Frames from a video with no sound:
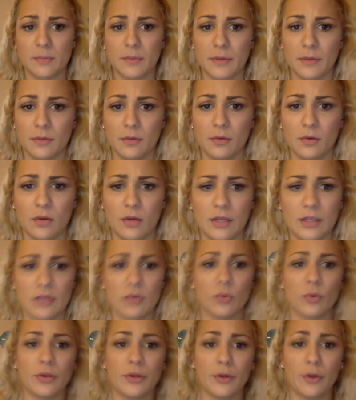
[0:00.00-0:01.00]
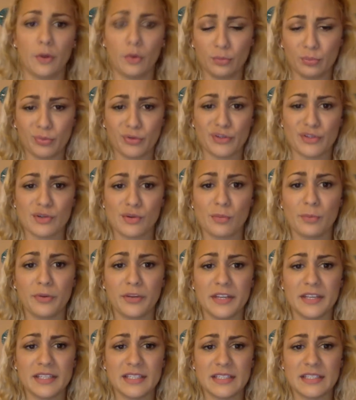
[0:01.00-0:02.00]
but ignore your own personal
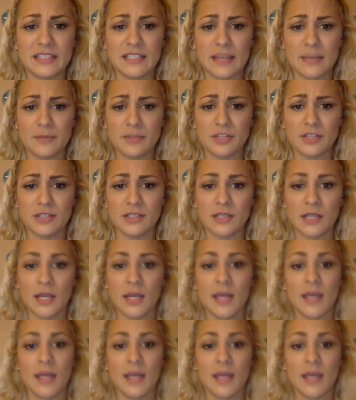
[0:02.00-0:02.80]
preconceptions,